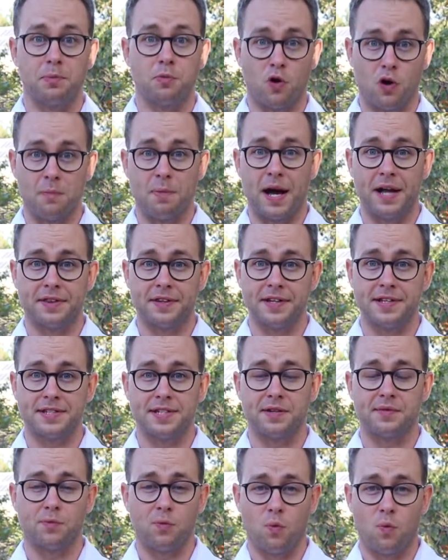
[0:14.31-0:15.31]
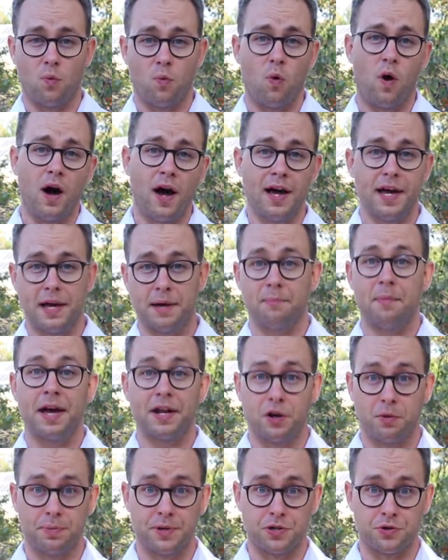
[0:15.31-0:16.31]
more about this and why it may
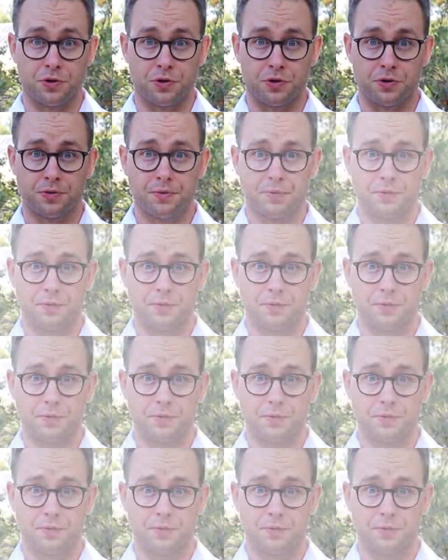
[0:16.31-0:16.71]
not be true.